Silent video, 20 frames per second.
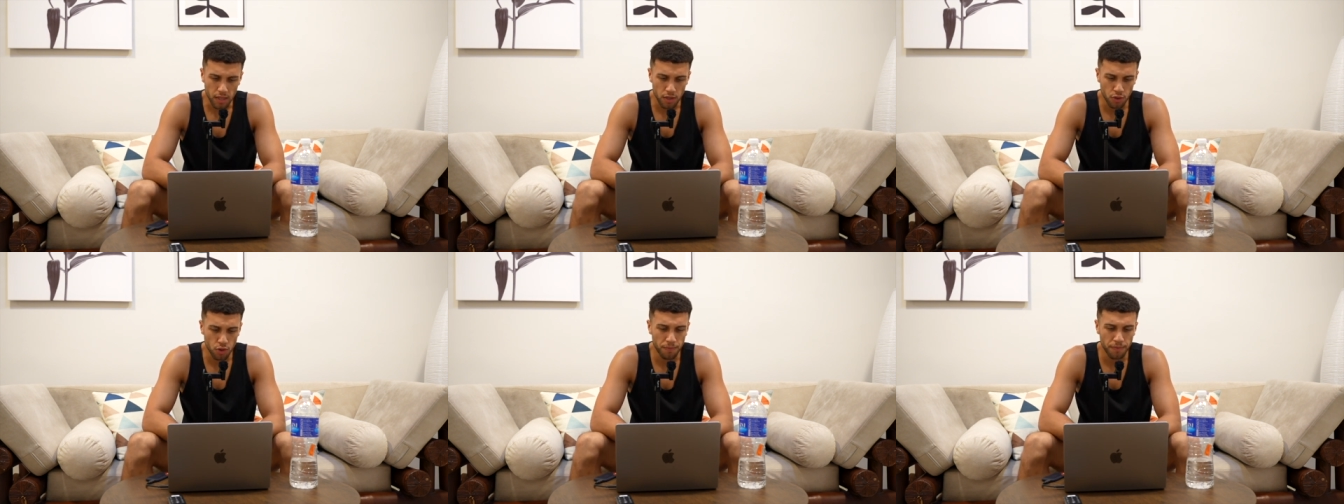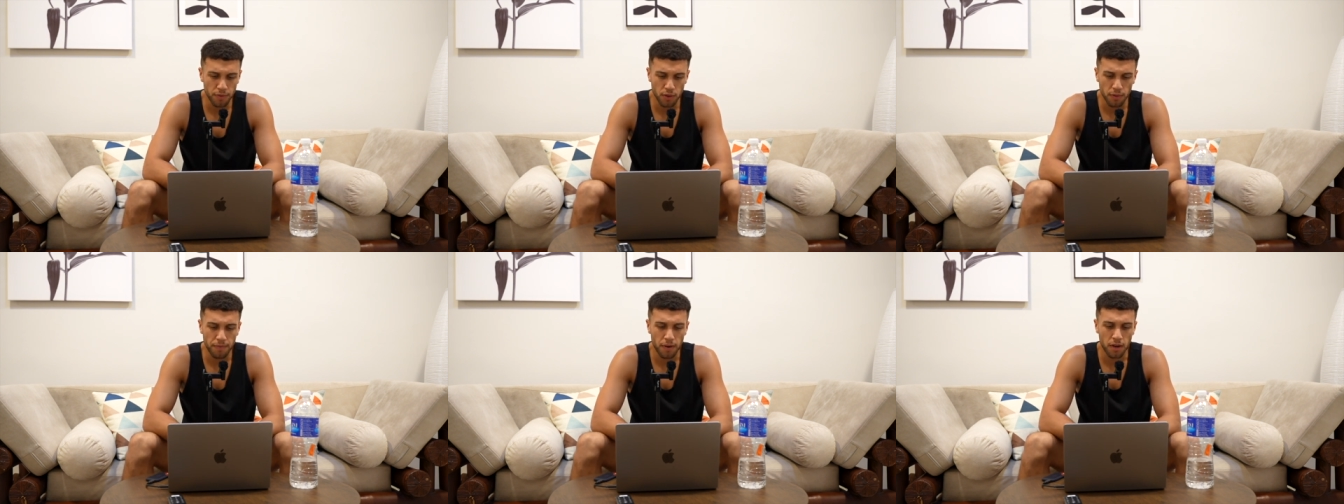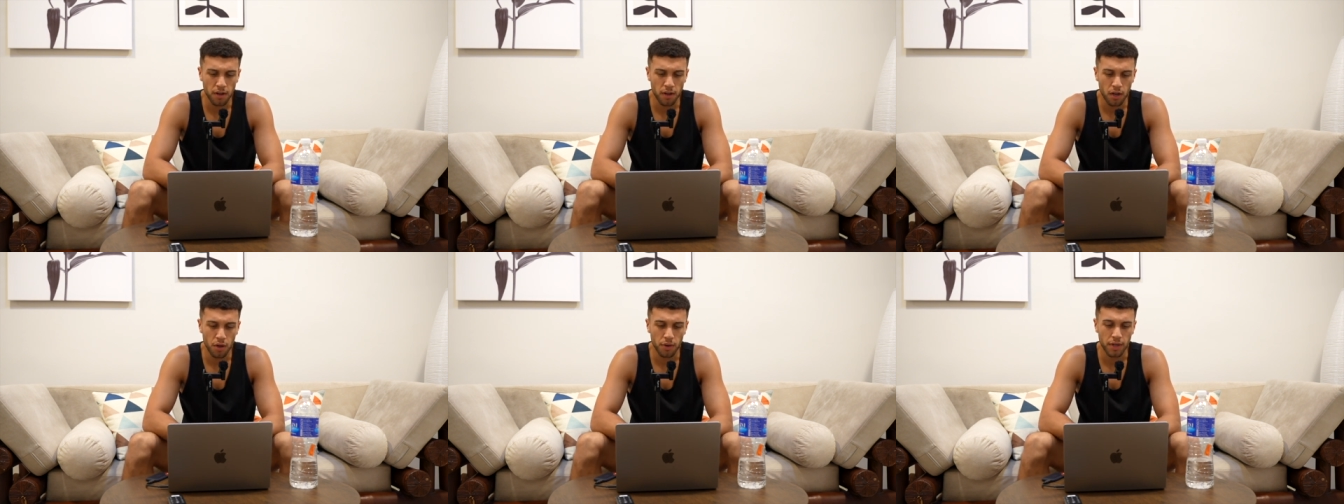You'll, you'll
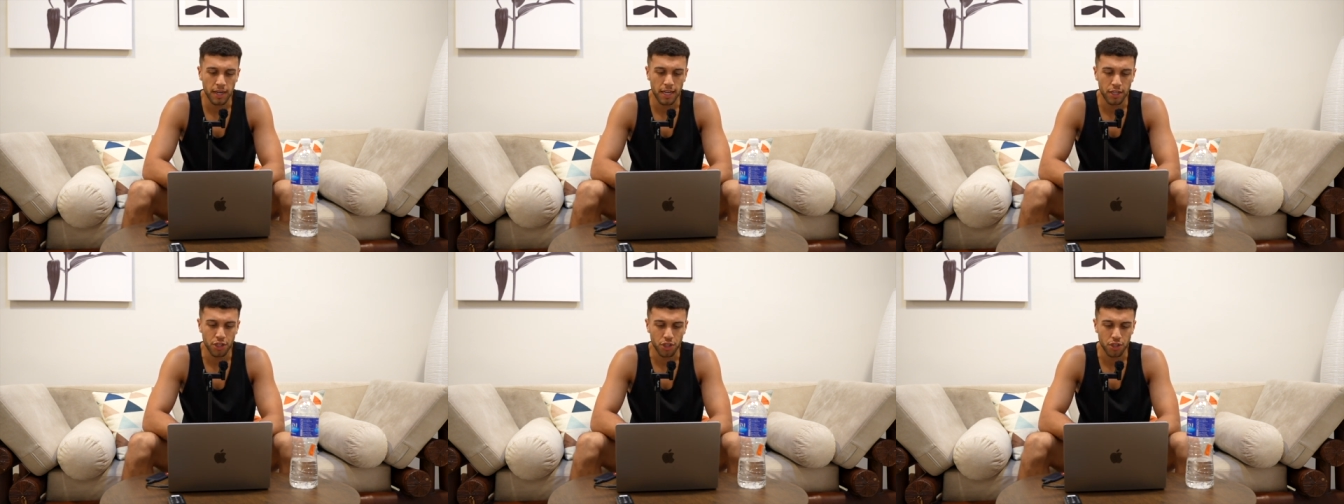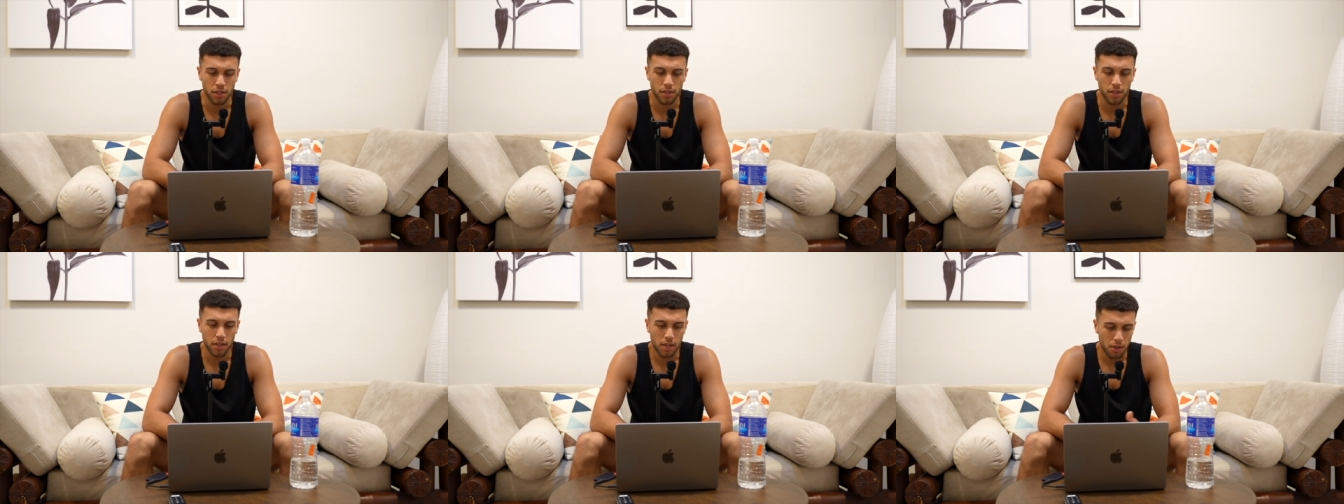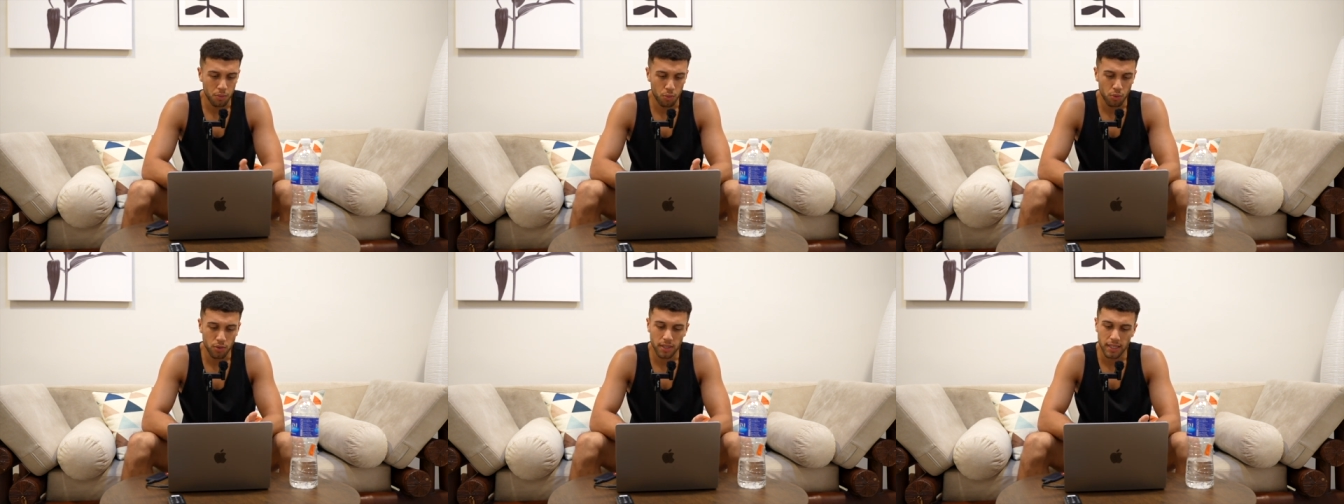find a location.
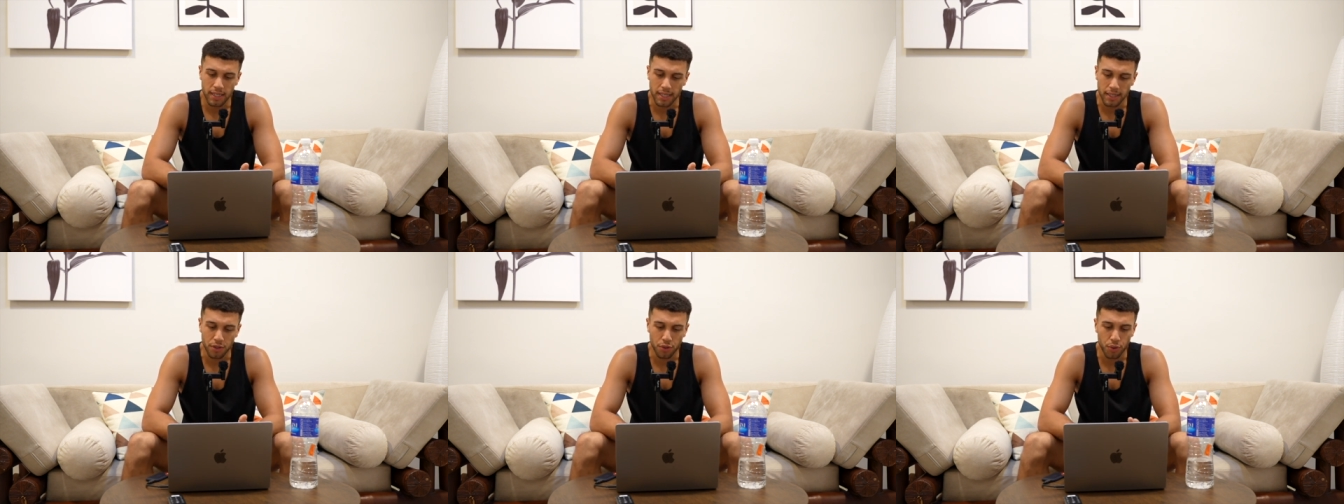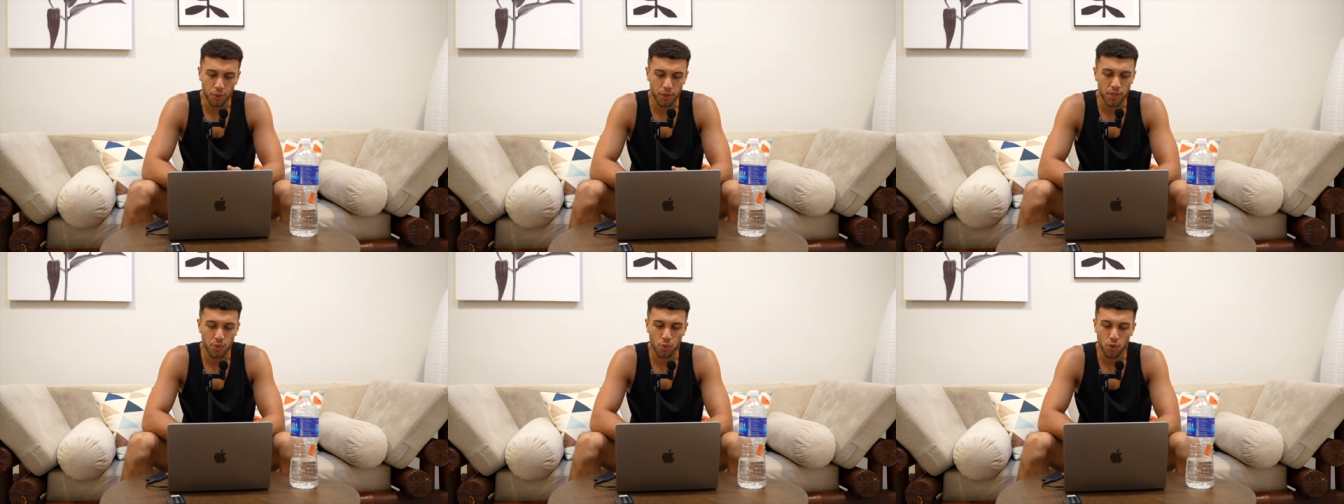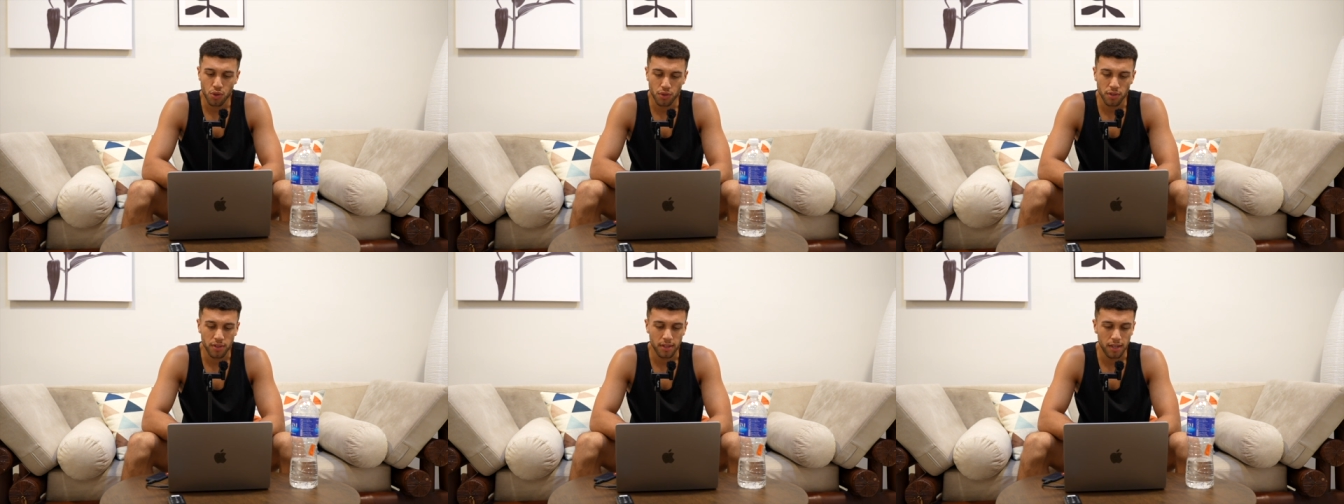Once again, do this while
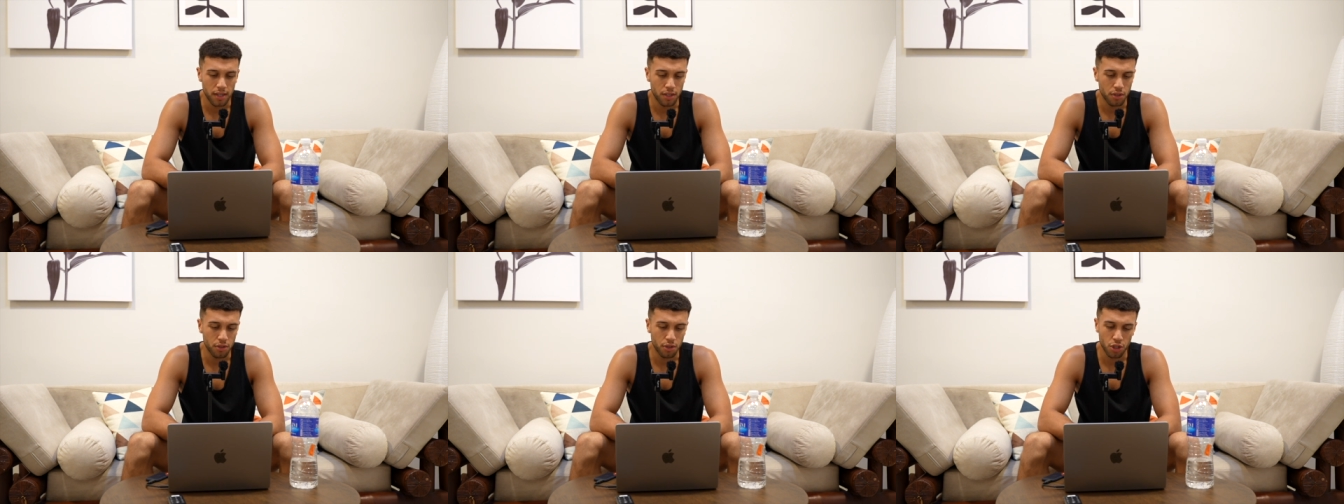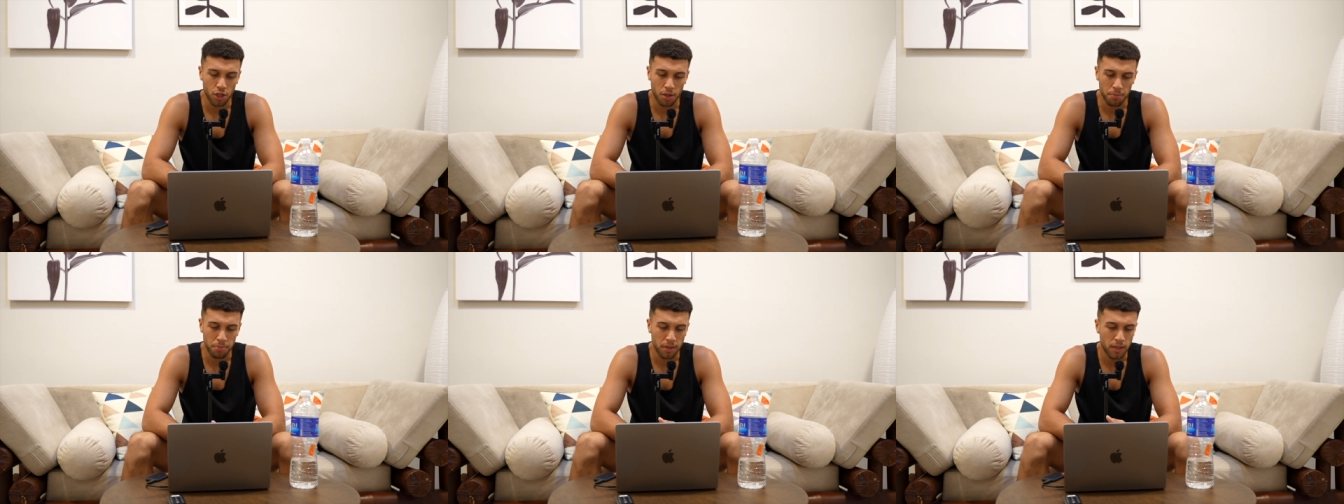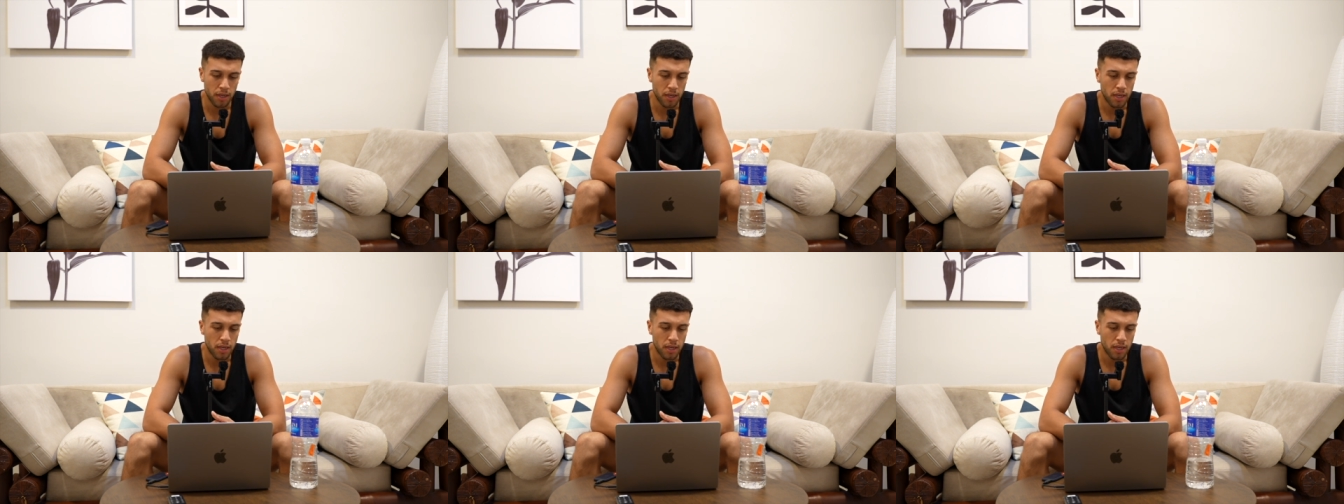you're still in your job.